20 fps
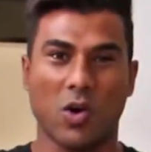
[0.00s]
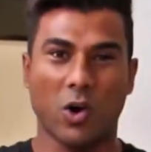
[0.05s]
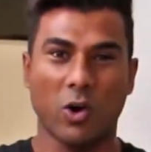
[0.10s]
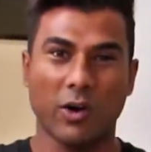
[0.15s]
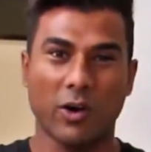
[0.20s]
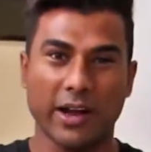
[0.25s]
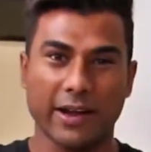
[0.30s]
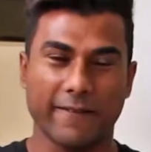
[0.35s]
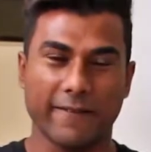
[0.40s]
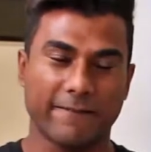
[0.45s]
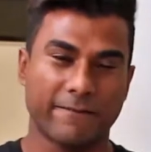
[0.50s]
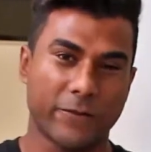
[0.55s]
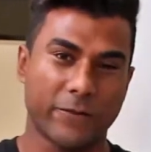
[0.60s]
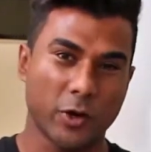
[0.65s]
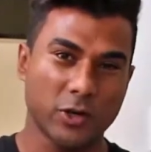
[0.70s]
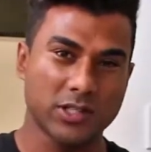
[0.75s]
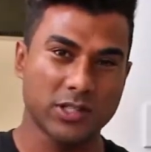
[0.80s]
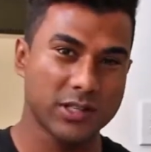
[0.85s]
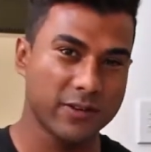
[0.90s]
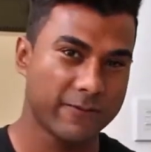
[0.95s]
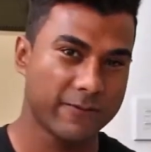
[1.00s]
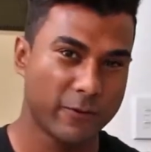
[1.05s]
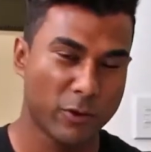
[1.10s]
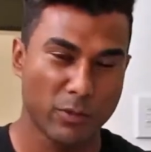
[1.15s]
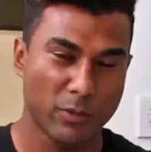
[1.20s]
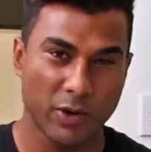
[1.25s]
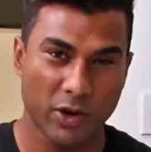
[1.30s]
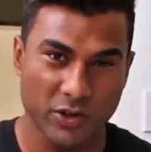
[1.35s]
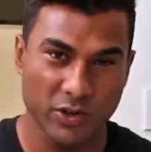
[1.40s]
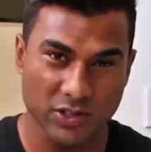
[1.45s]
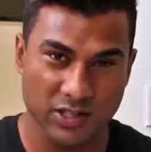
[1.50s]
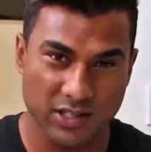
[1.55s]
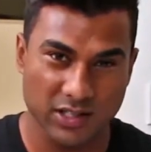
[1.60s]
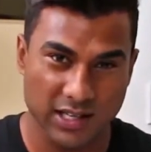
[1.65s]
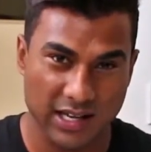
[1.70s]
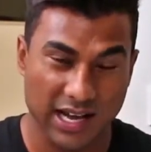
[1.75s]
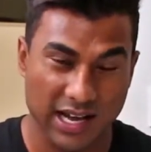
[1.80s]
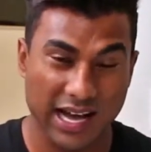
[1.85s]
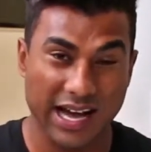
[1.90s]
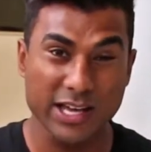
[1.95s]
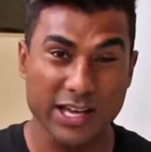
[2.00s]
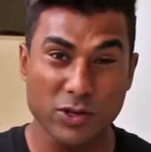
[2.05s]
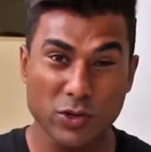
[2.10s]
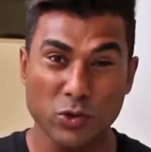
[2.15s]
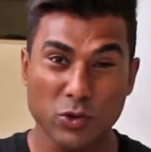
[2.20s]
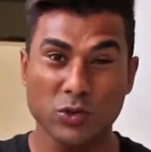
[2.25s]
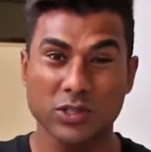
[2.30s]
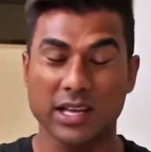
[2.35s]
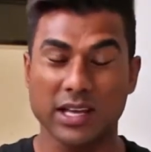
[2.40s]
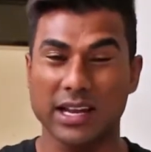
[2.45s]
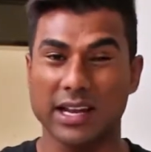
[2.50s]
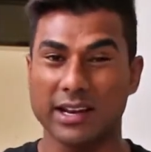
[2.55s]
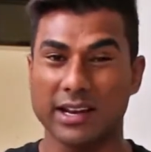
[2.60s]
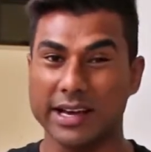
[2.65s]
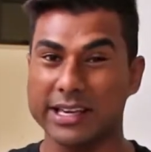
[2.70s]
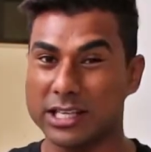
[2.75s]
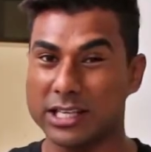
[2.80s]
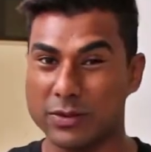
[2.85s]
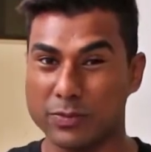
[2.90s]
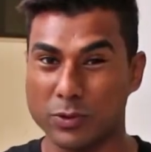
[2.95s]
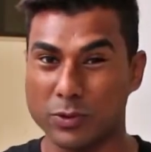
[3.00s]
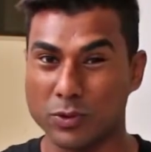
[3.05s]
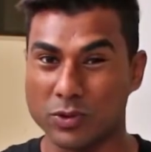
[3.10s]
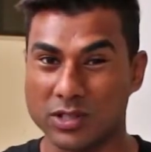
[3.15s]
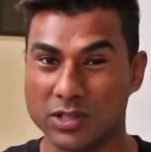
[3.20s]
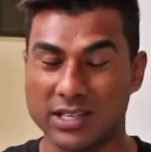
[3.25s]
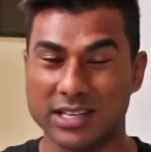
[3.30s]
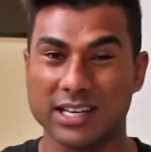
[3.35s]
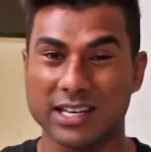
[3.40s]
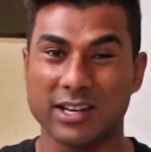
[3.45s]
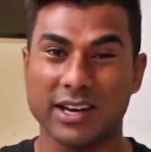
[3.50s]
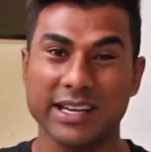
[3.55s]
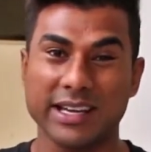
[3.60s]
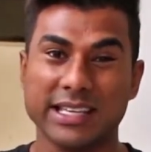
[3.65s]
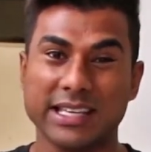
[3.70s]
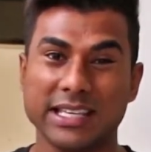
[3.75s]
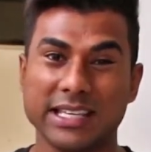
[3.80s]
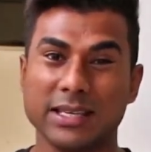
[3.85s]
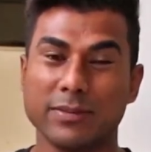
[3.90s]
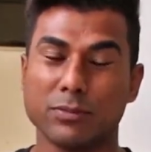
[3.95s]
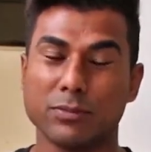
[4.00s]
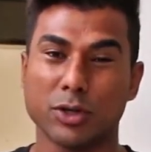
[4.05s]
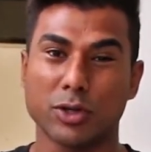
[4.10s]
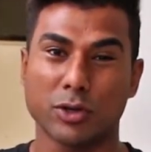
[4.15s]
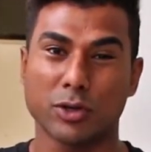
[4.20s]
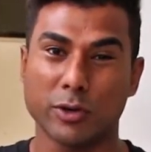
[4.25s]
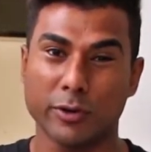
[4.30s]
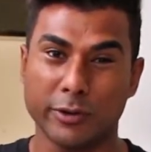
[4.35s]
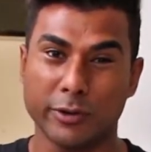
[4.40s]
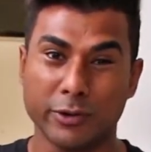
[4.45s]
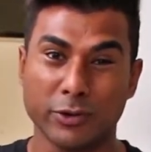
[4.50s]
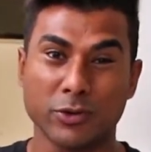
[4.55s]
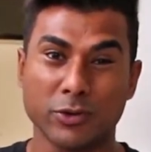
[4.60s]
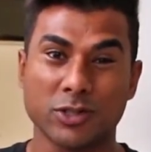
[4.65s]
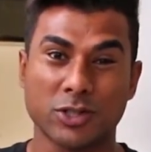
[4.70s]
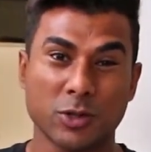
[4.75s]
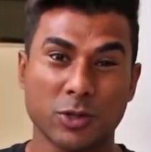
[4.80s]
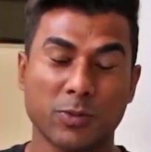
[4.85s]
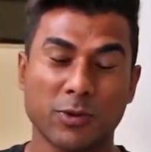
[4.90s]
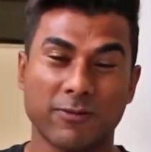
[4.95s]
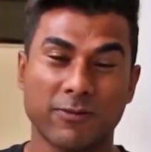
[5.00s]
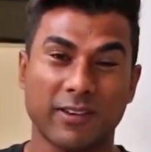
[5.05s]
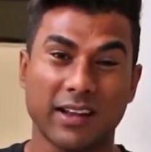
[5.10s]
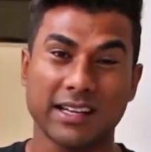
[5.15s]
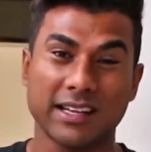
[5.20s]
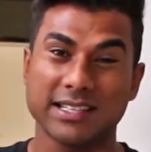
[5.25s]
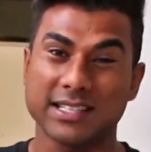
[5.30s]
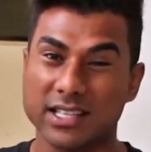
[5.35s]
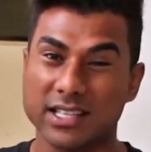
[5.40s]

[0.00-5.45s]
Alright, first and foremost, I use Nike boots. Nike Mercurial Superfly